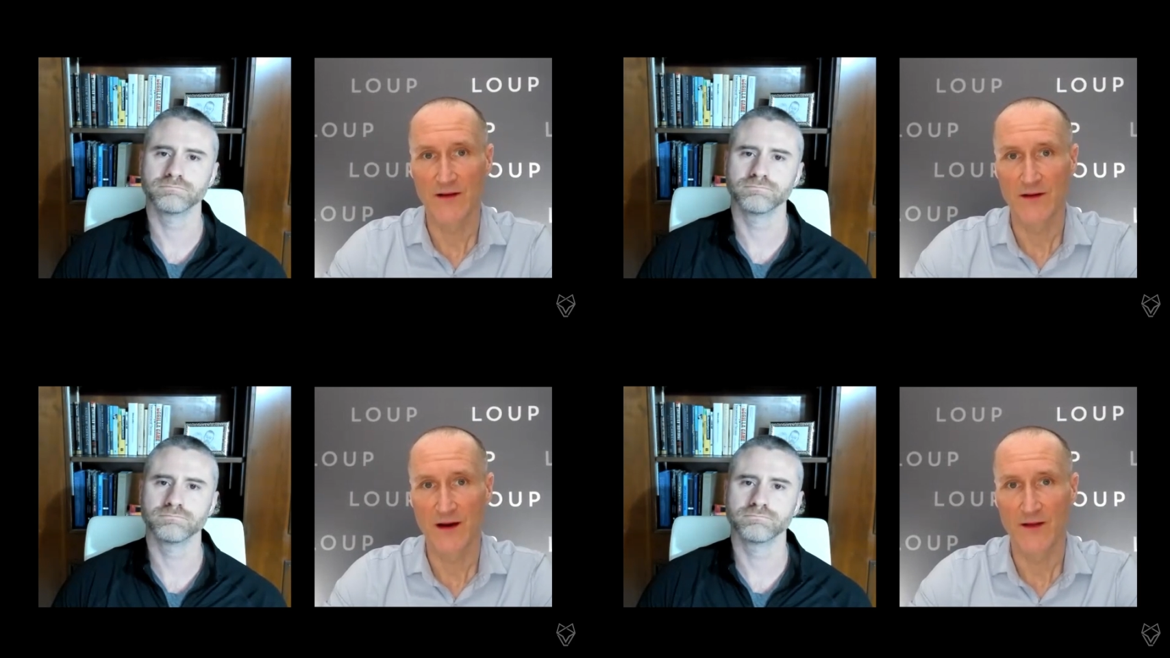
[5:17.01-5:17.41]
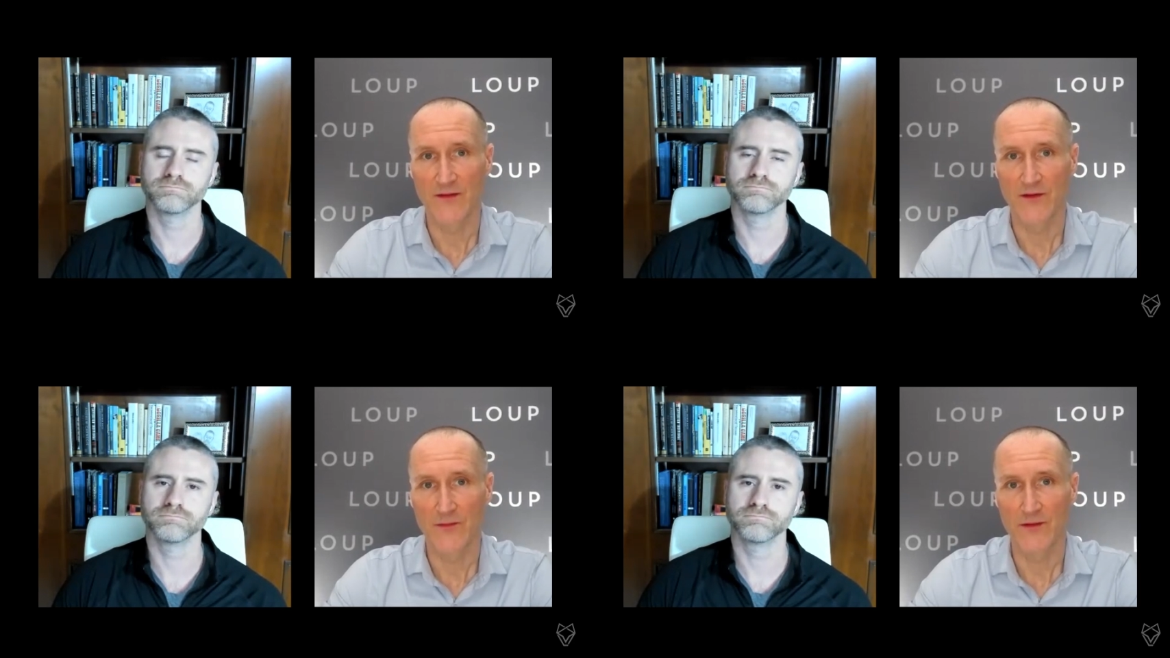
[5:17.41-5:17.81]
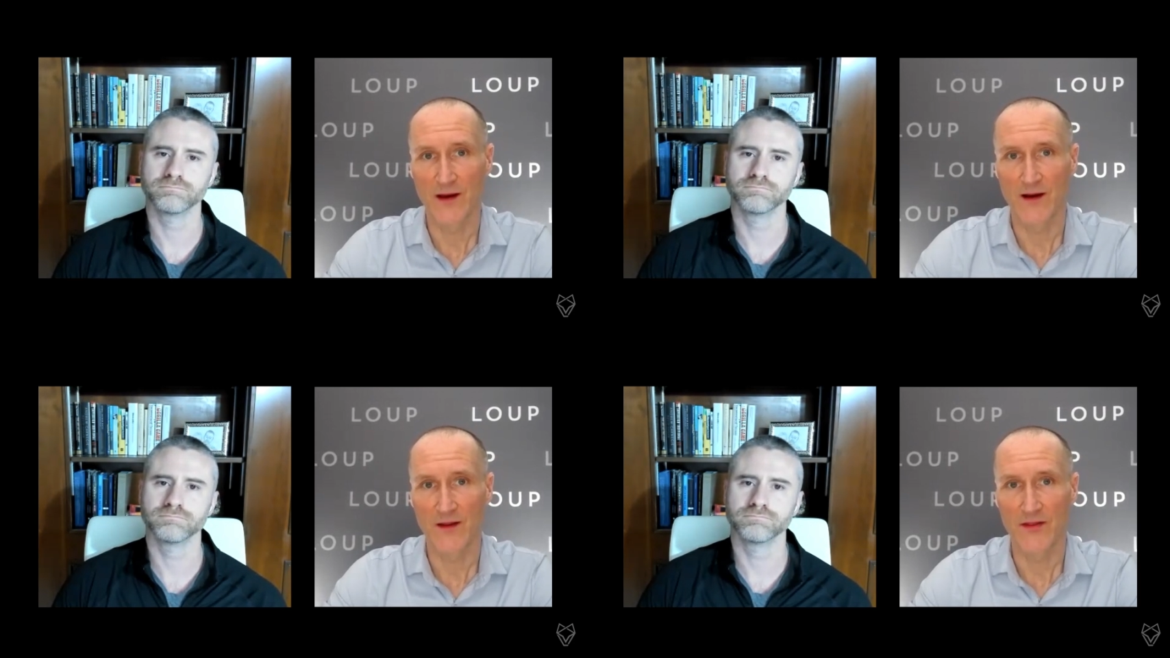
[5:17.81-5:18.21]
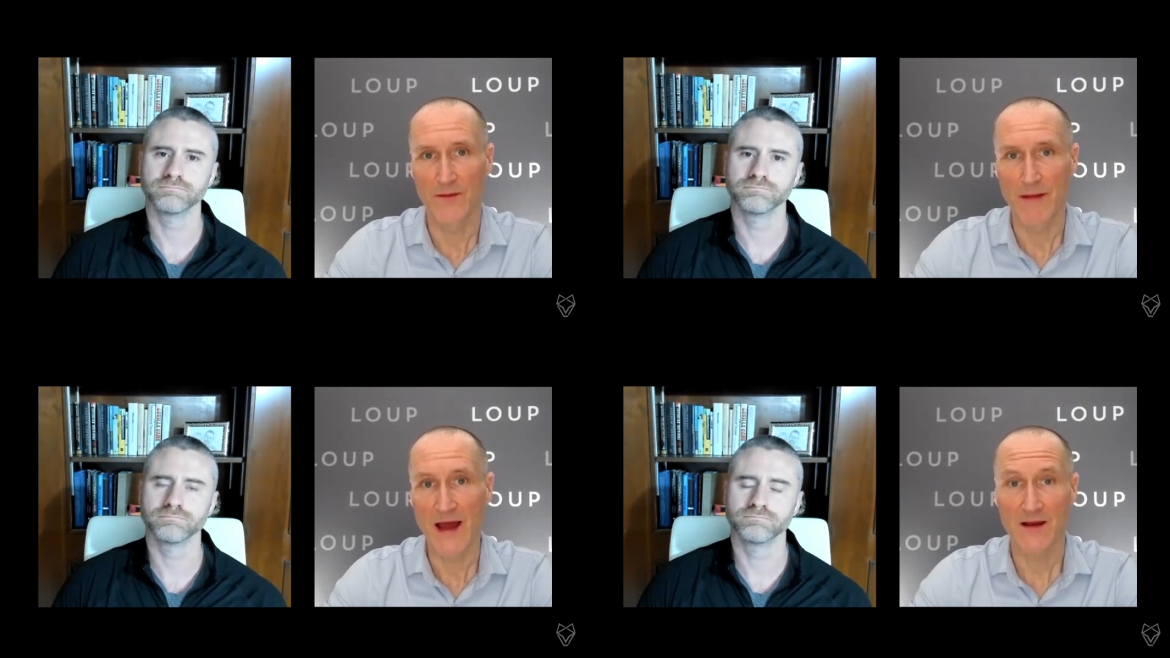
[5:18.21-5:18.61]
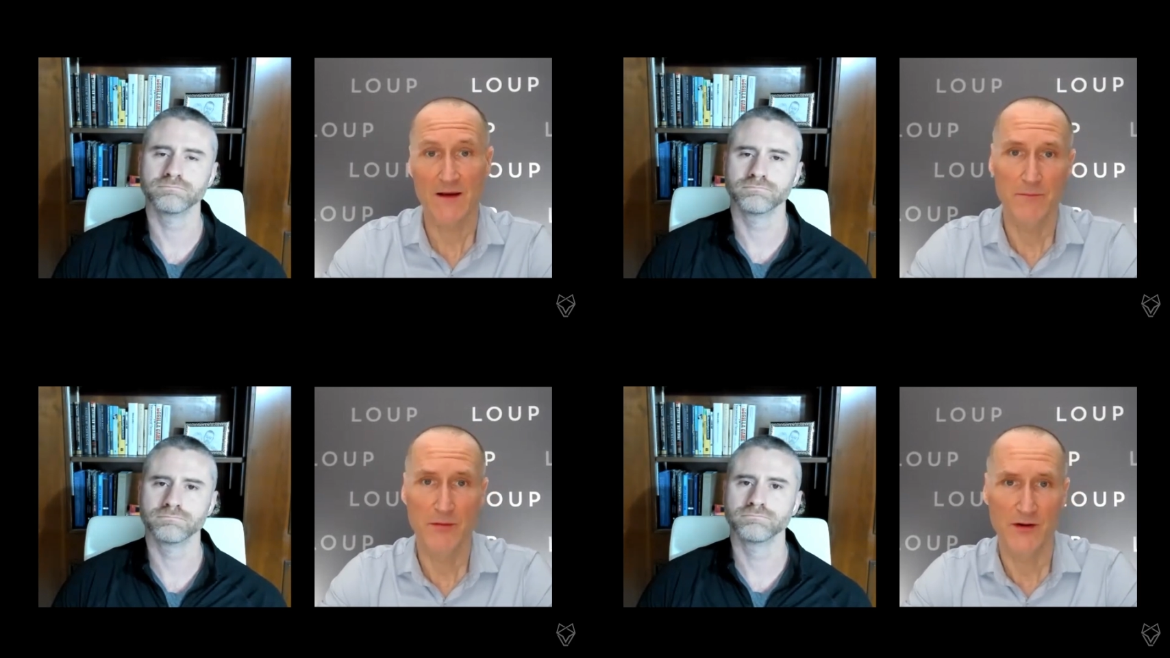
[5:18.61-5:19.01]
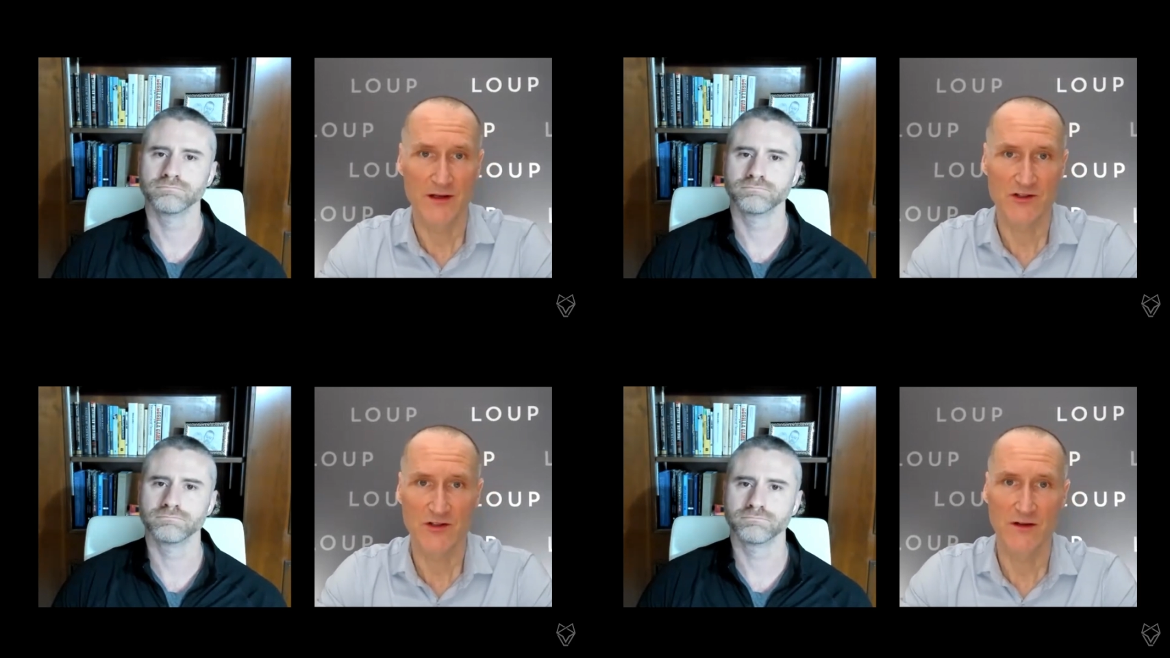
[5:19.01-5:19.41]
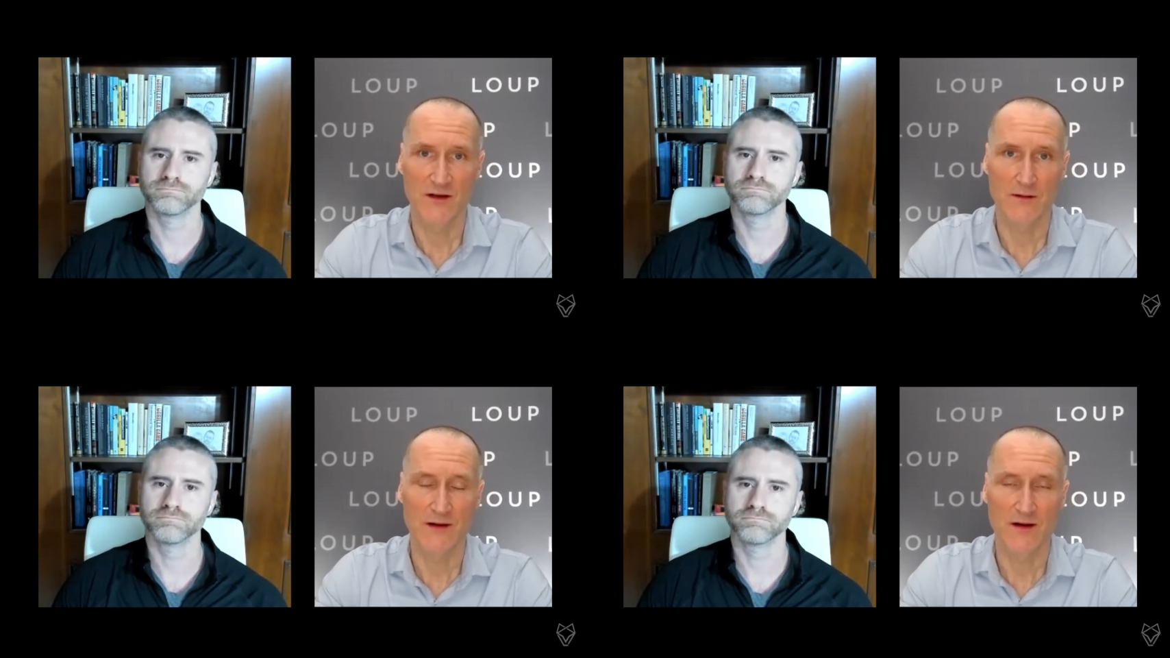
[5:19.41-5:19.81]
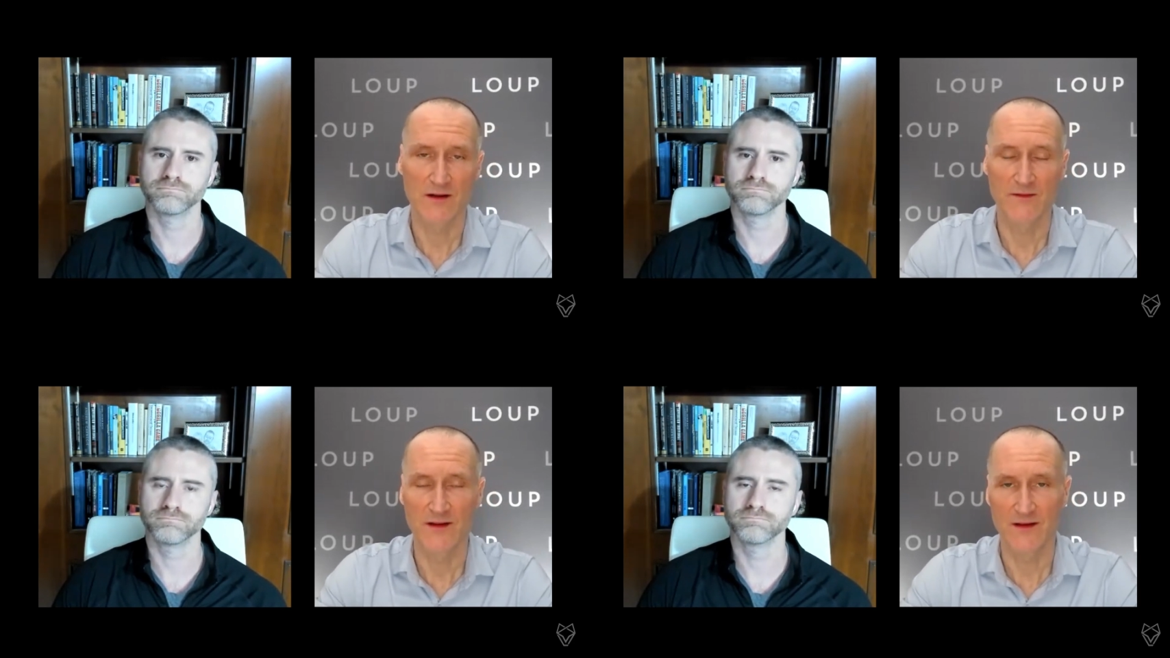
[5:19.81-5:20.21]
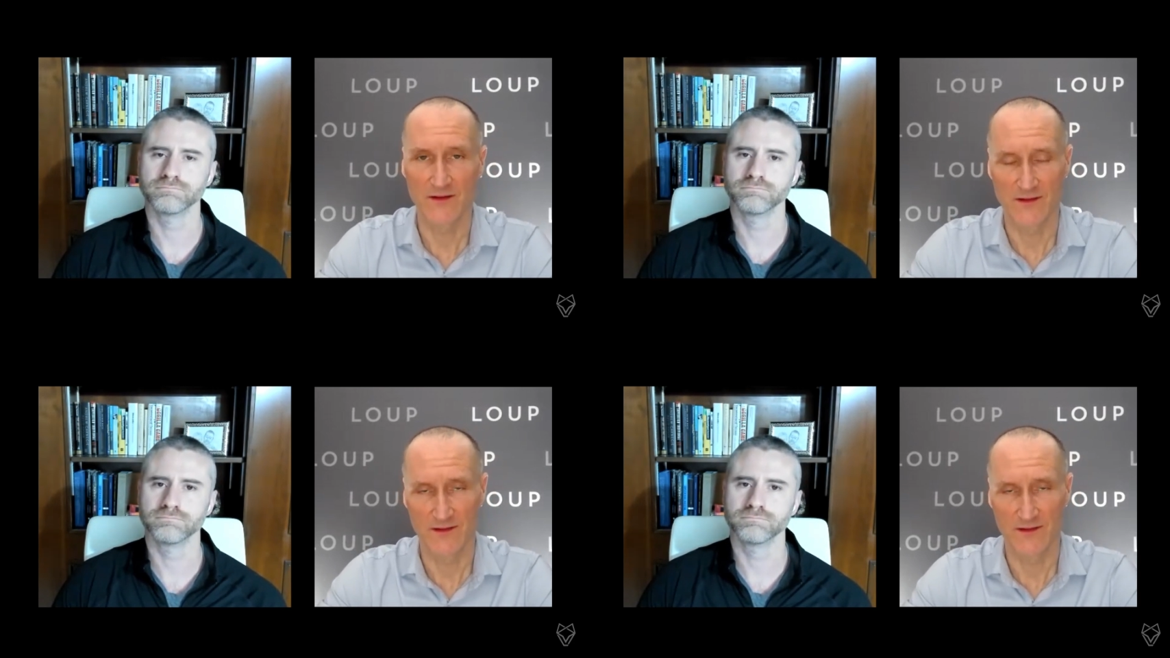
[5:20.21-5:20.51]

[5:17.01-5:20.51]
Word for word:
Speaker 1: on this thematic prediction around EVs.